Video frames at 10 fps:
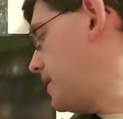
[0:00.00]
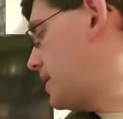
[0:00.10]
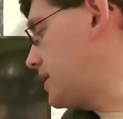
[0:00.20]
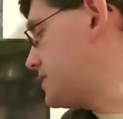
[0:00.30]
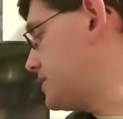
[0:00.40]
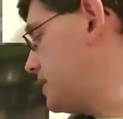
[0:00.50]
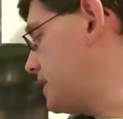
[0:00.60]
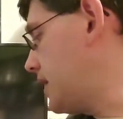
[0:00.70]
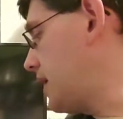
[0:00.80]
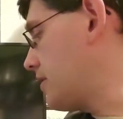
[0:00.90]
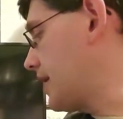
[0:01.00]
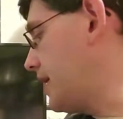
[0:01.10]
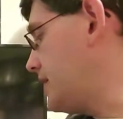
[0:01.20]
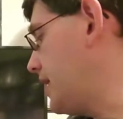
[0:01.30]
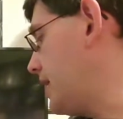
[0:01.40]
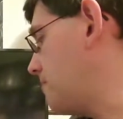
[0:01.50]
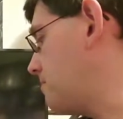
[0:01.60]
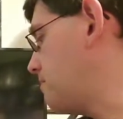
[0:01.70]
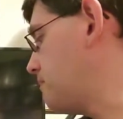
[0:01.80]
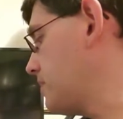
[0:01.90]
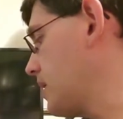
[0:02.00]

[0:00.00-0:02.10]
because the arcade game